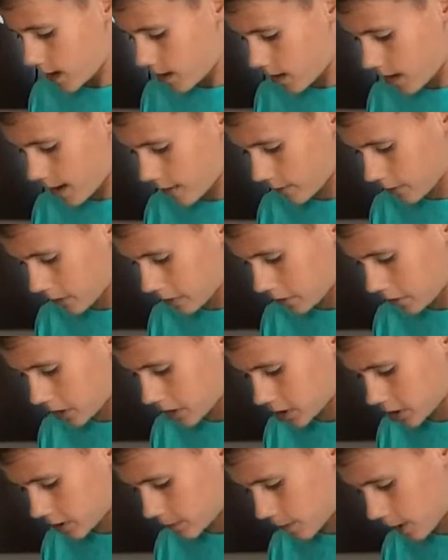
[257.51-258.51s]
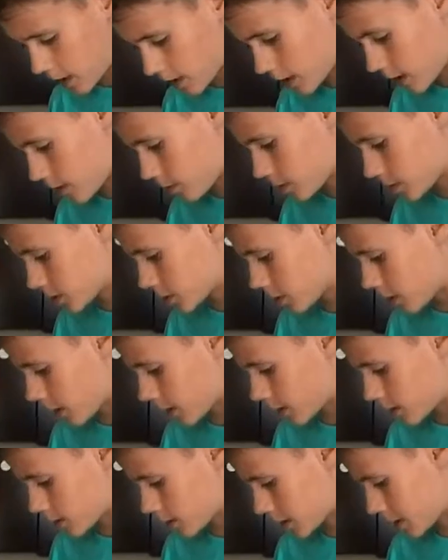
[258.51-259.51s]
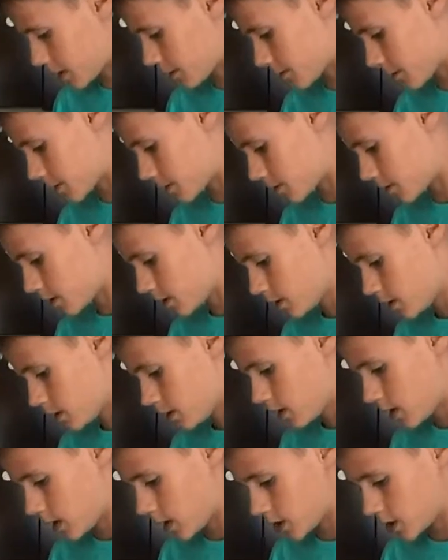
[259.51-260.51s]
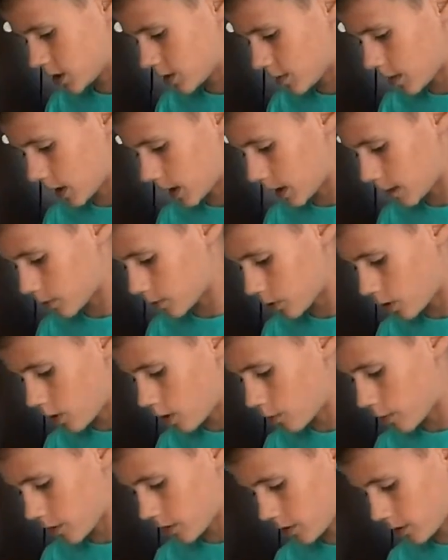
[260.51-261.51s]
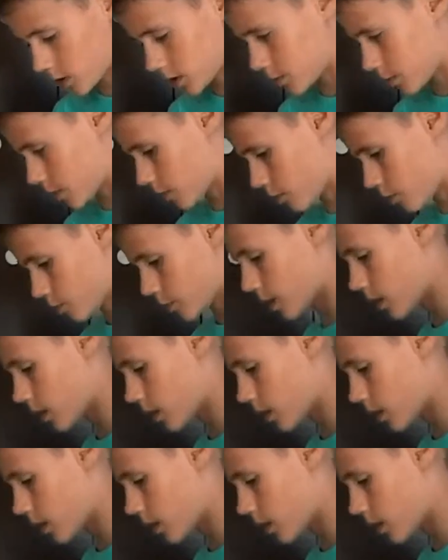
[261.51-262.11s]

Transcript: Now I have another HDMI cable, so I can have like an HDMI cable to all my things in my room